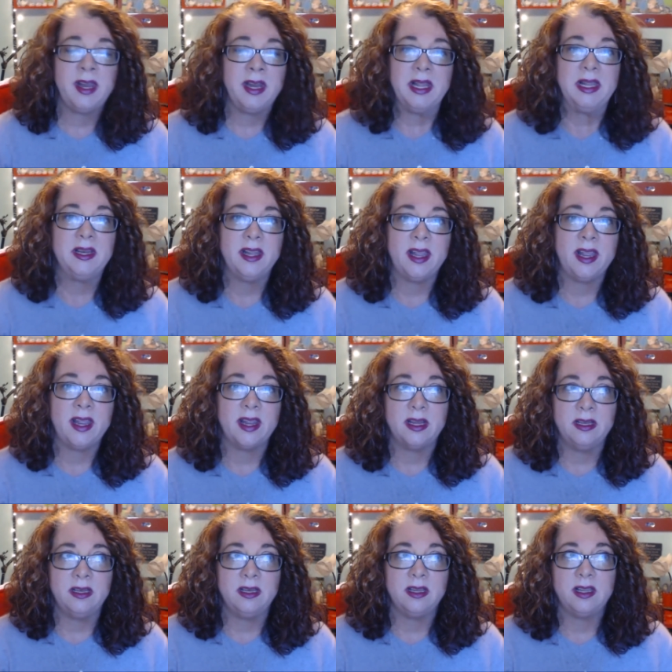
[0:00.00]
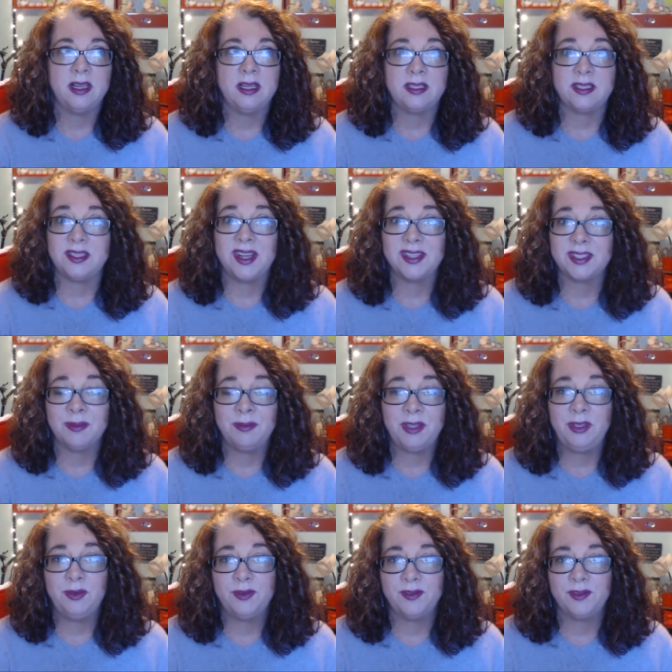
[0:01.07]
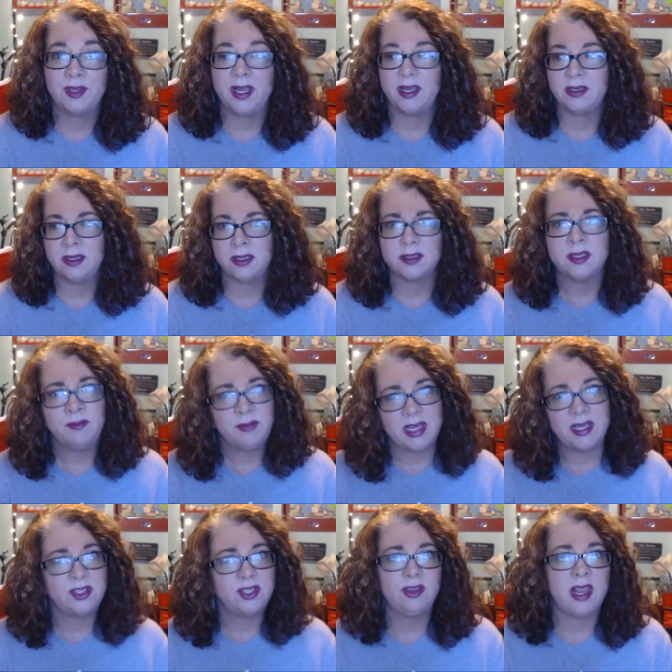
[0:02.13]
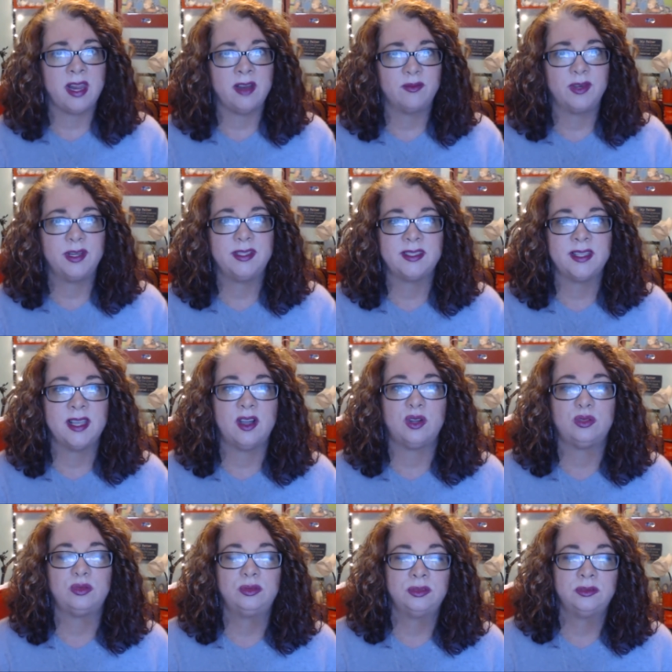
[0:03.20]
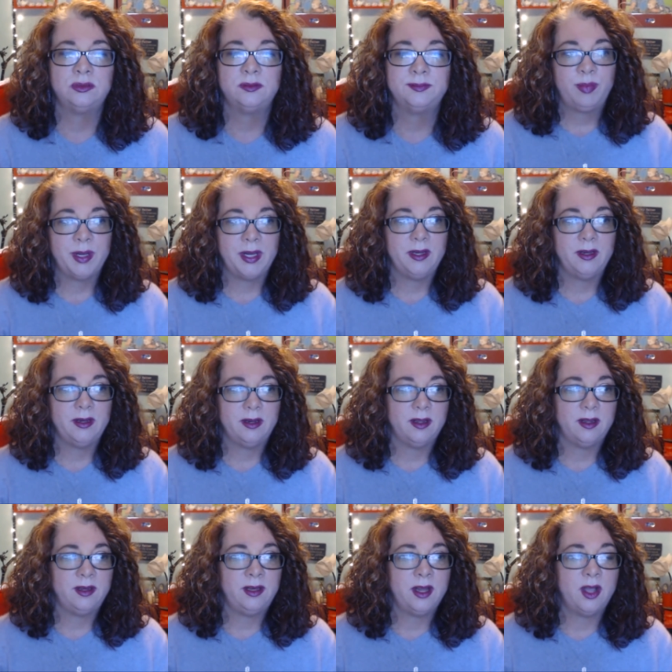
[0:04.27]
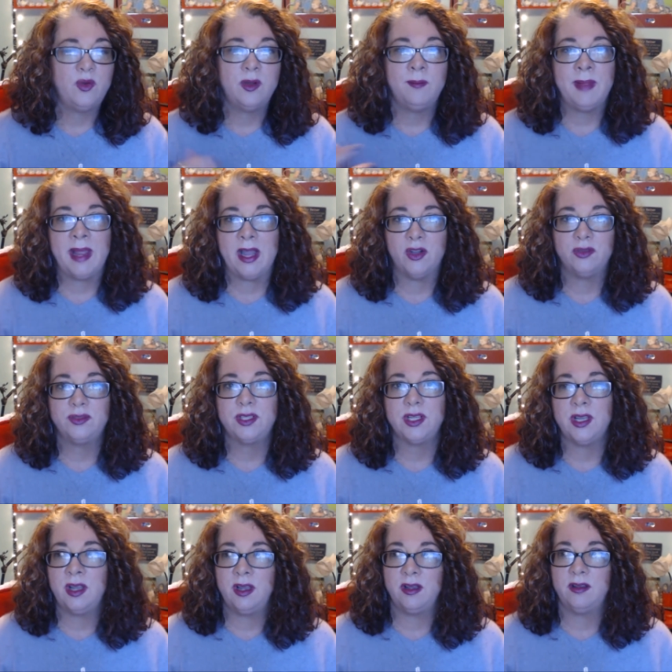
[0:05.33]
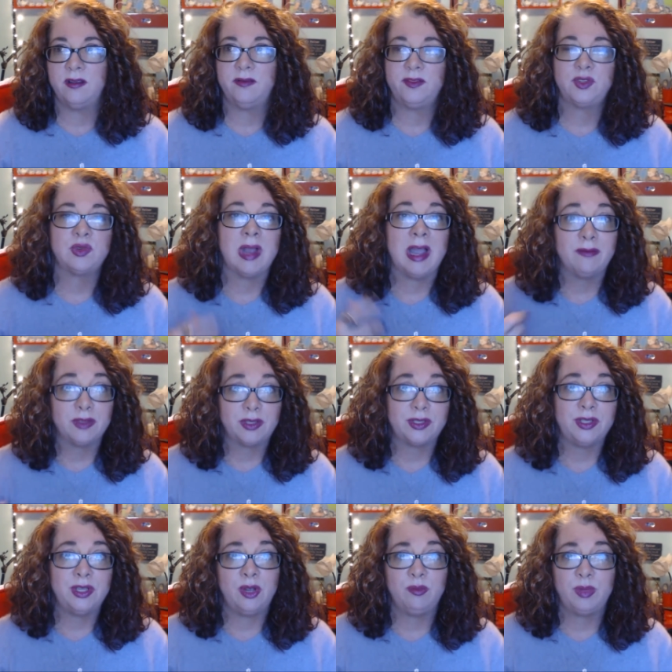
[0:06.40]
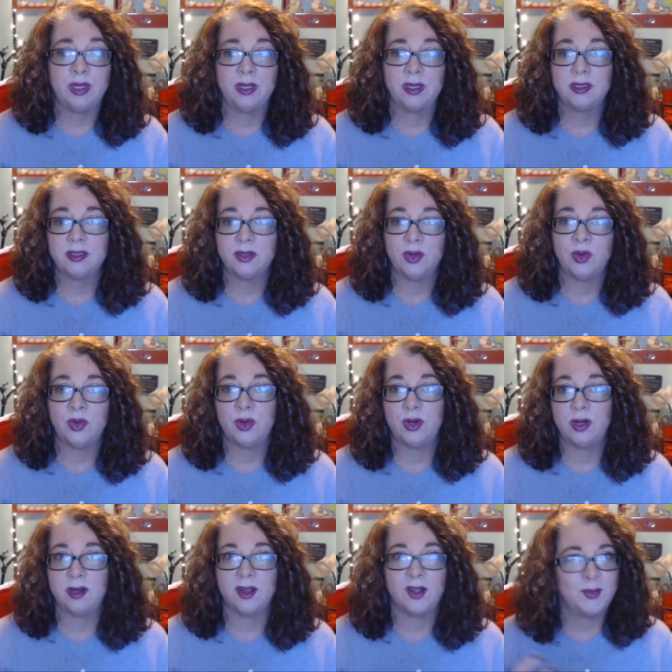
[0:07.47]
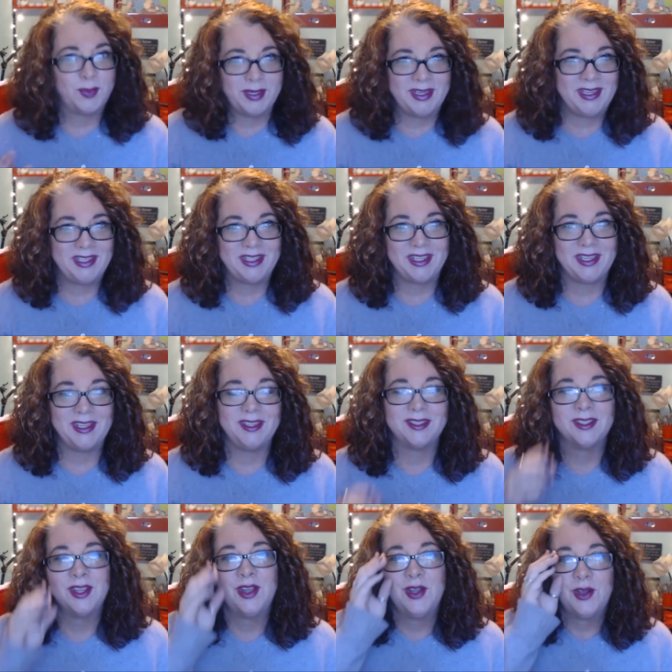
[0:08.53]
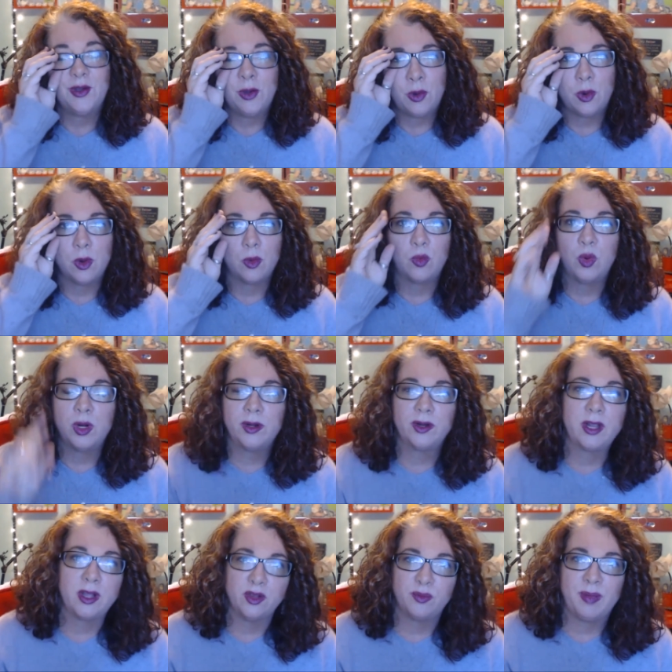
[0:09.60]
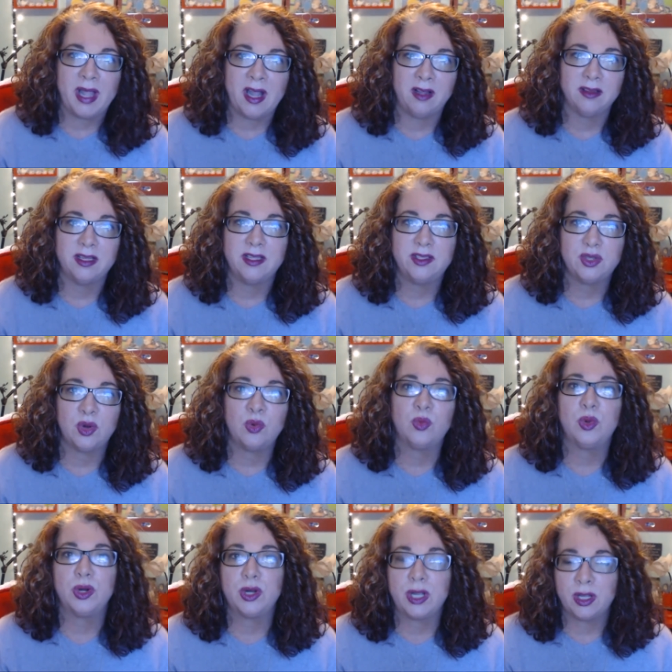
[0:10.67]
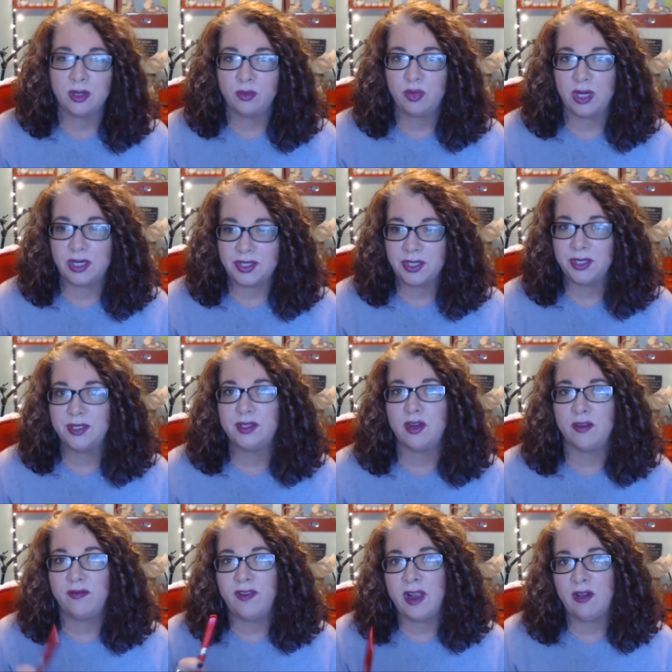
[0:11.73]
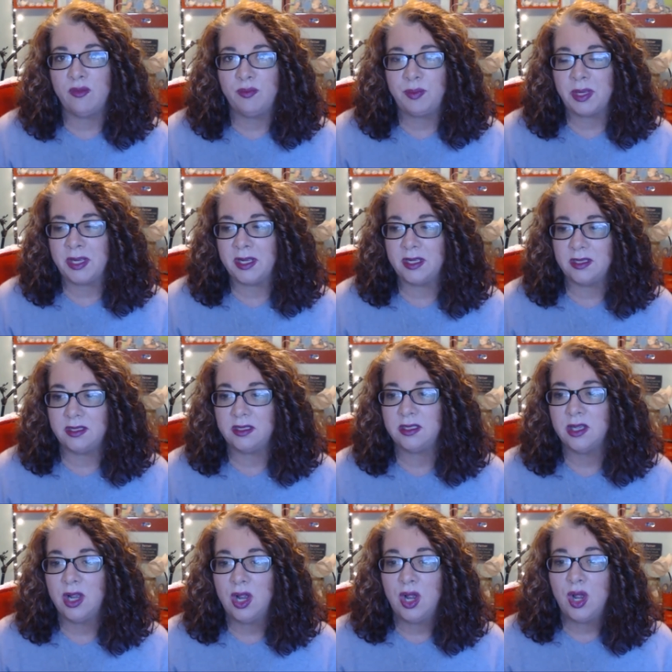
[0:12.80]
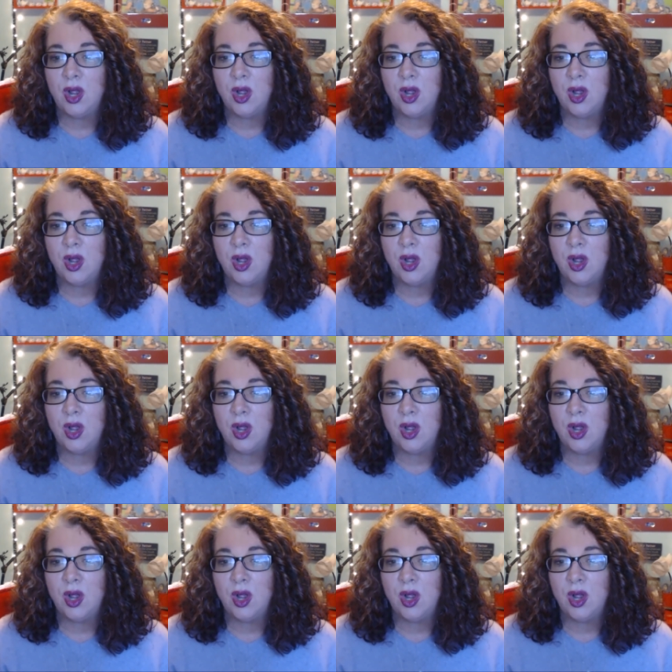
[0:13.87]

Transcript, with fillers: in it and it's not something you like. Now, some things you can resell, but no amount of traveler's notebooks or Hobonichis or watercolor palettes or watercolor brushes or fountain pens